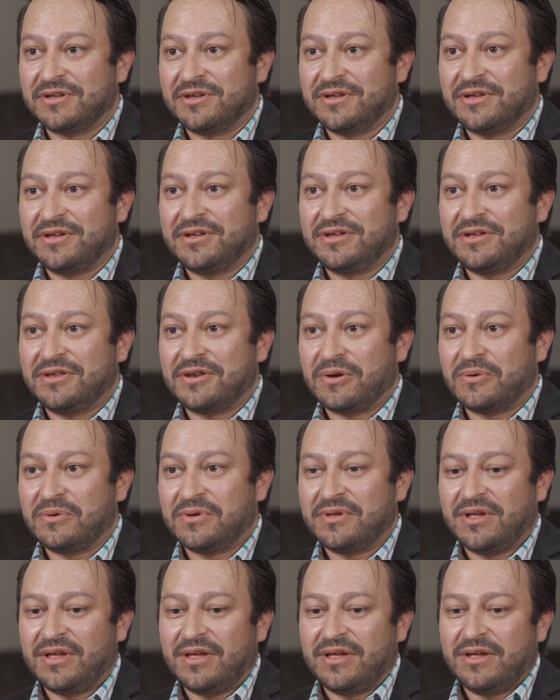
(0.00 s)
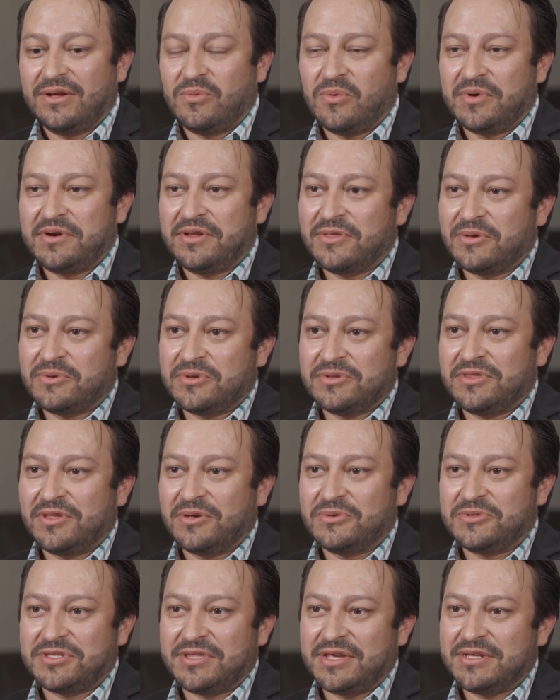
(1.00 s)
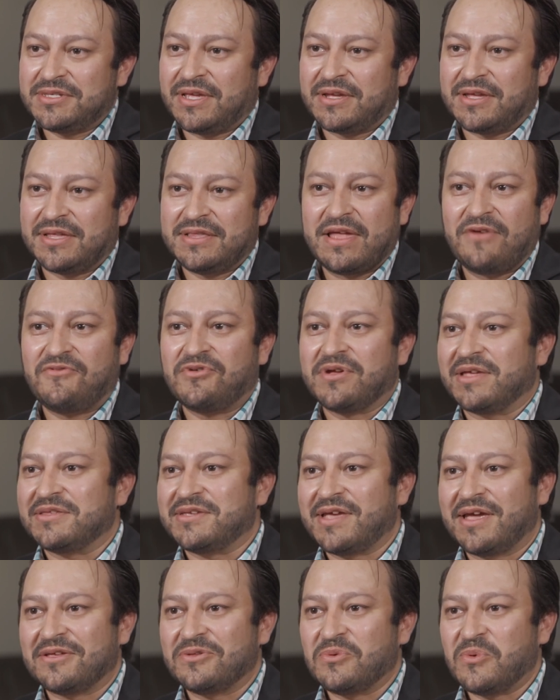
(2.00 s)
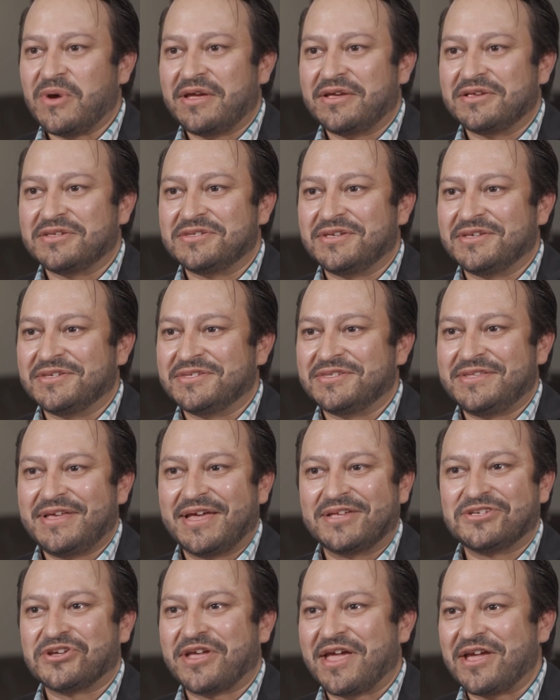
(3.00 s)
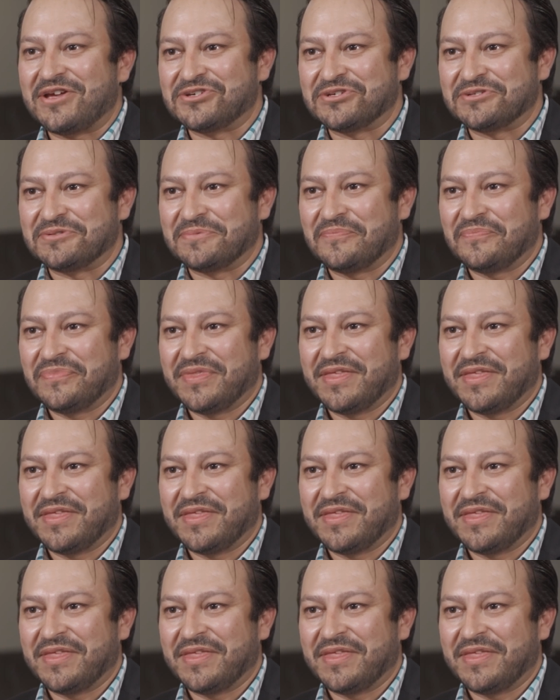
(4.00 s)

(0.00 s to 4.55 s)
Mm-hmm. You know, One of those things that can never get taken away is the education.